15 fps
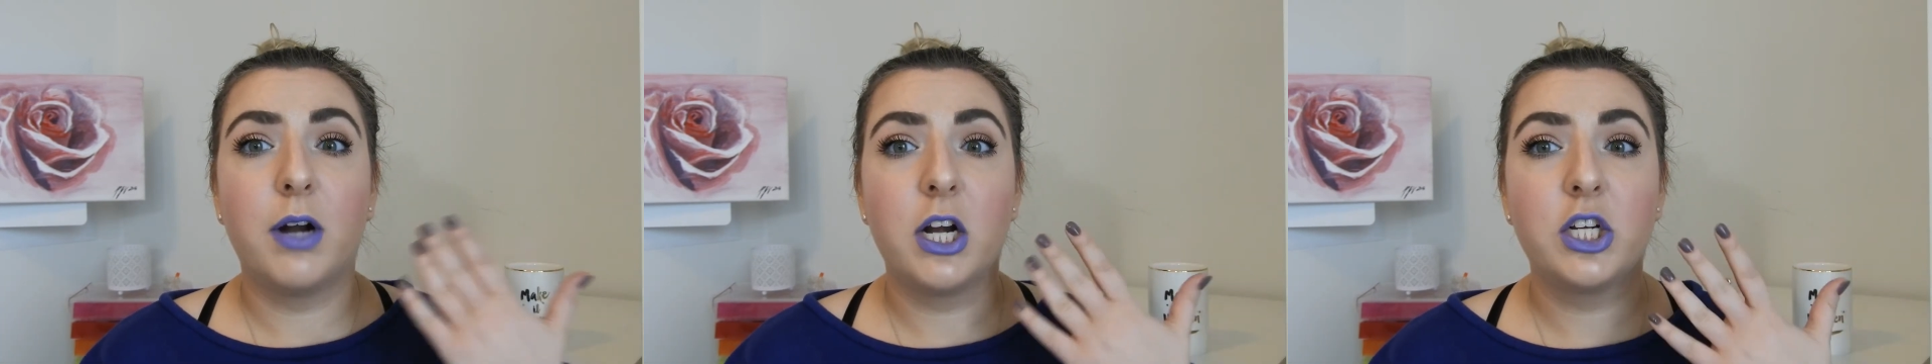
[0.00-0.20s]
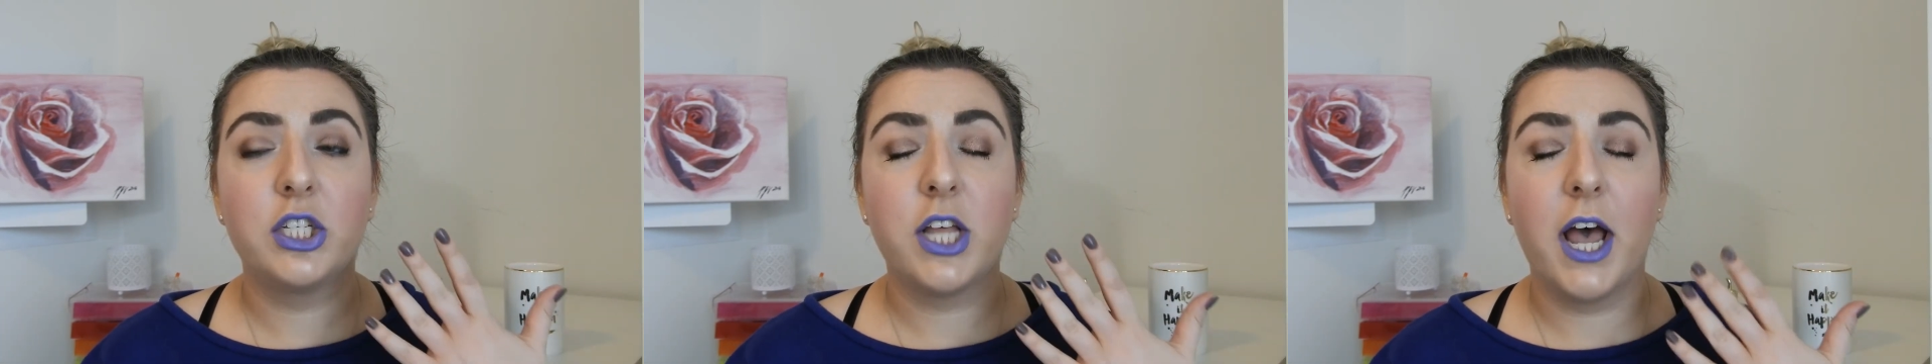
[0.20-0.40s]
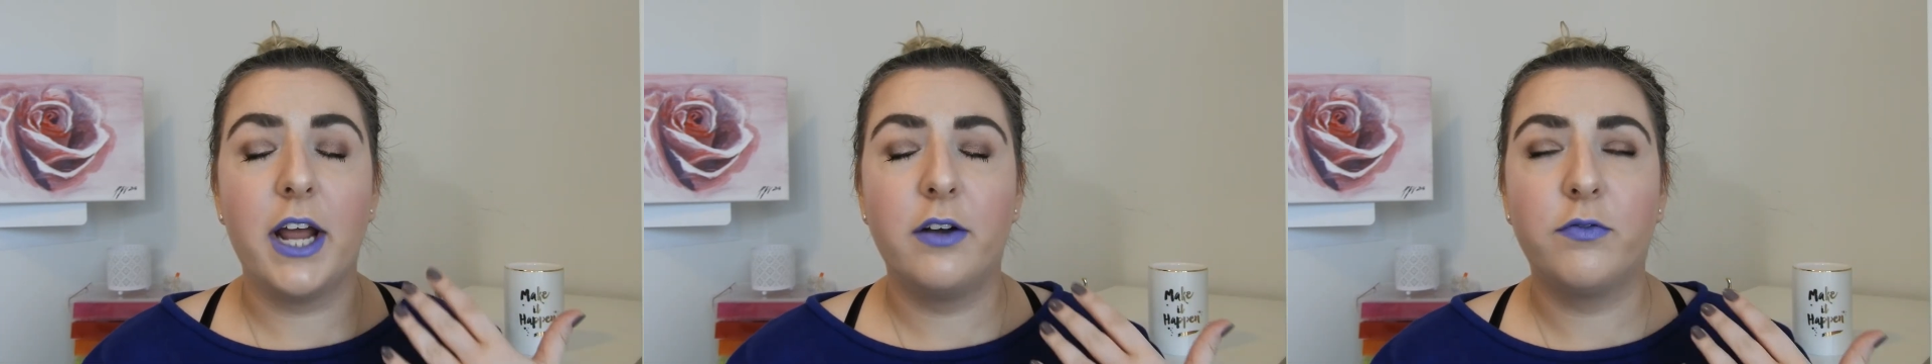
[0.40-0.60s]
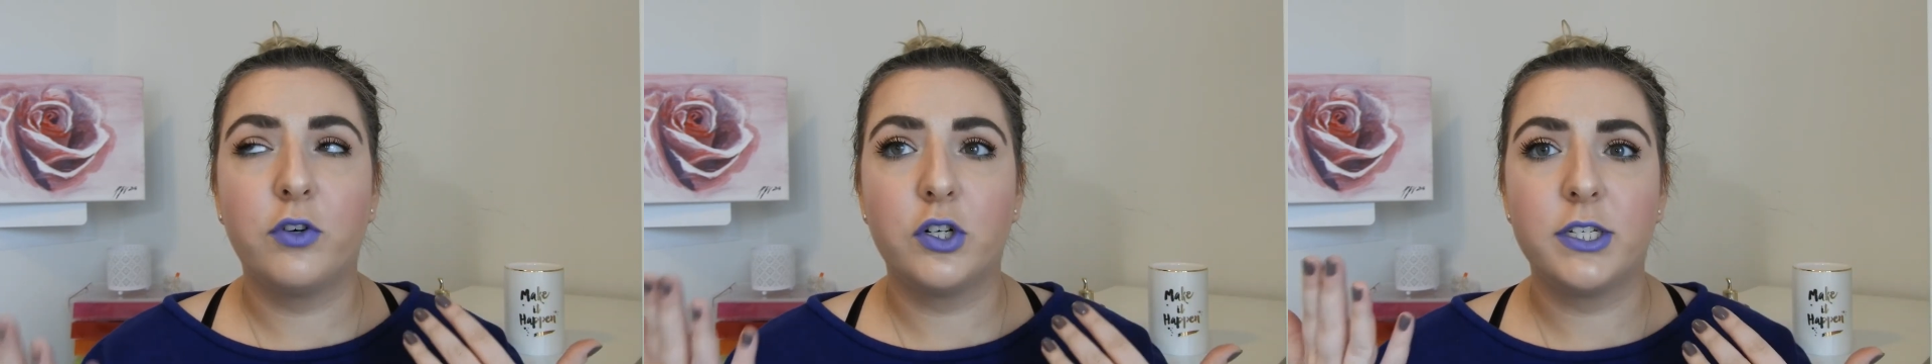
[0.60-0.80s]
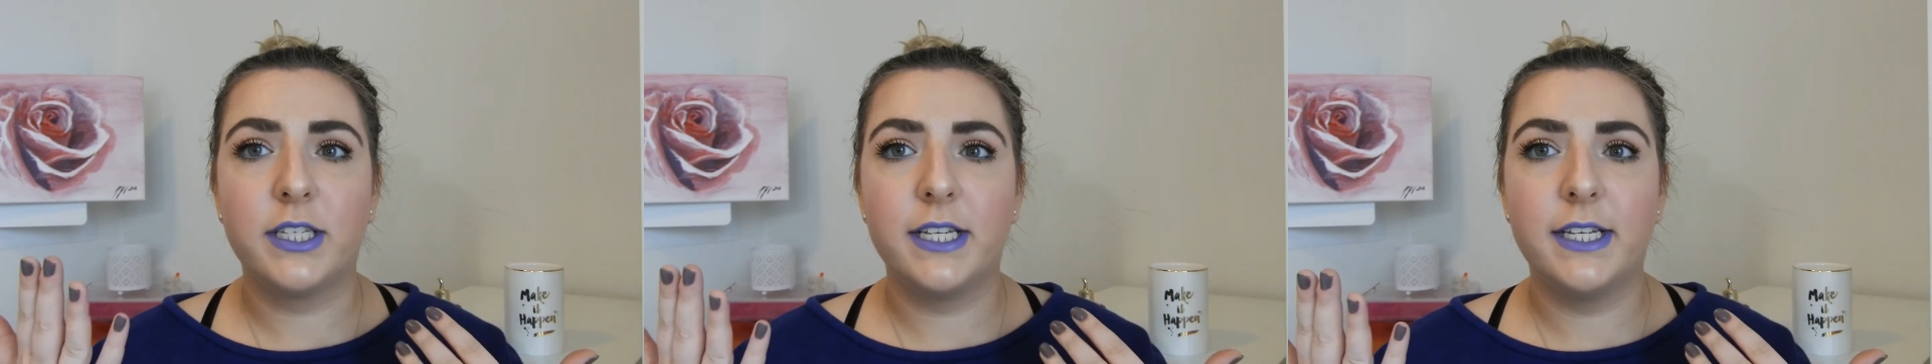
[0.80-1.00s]
brush side
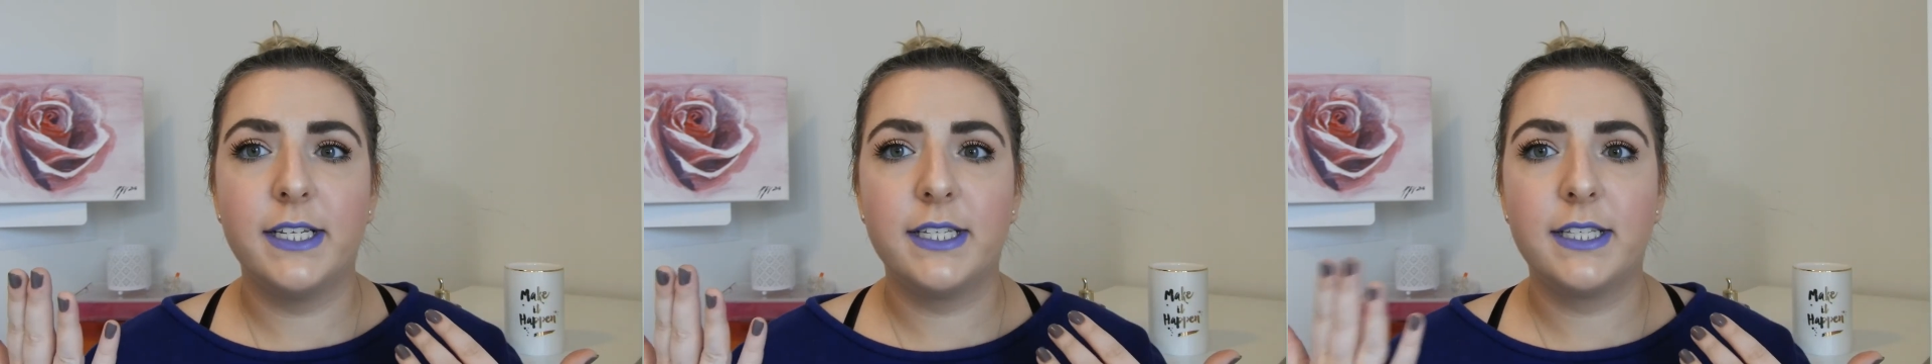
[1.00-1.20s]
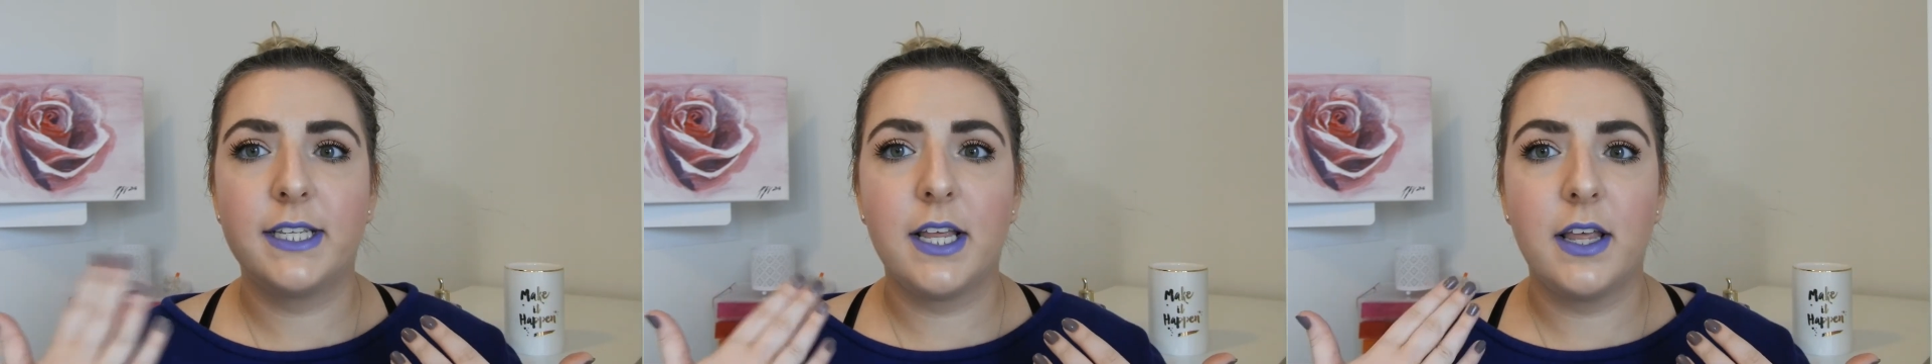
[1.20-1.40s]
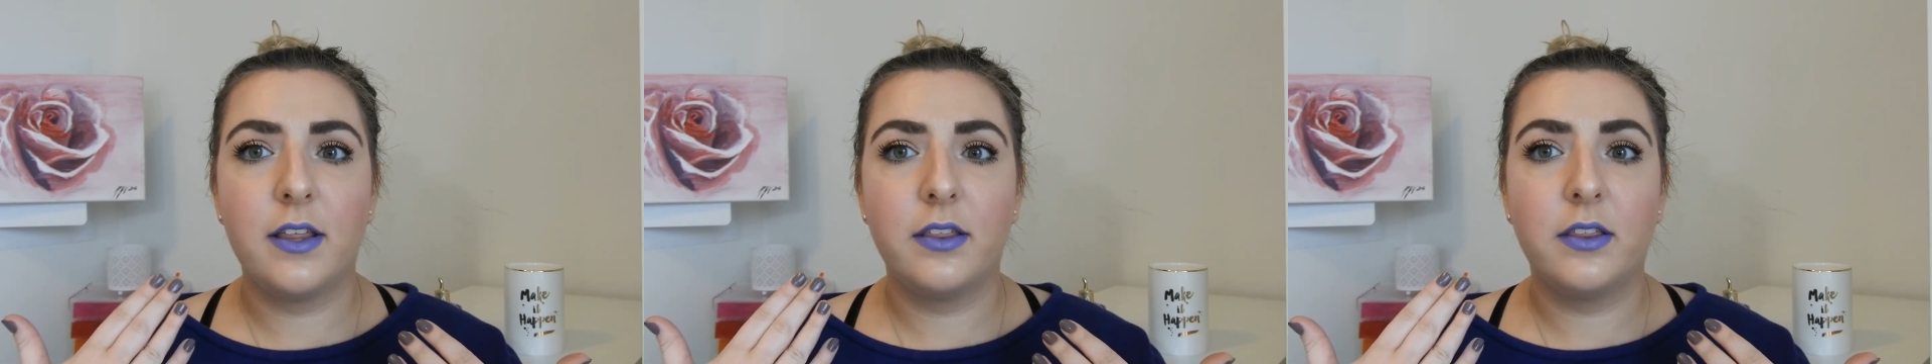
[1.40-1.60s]
versus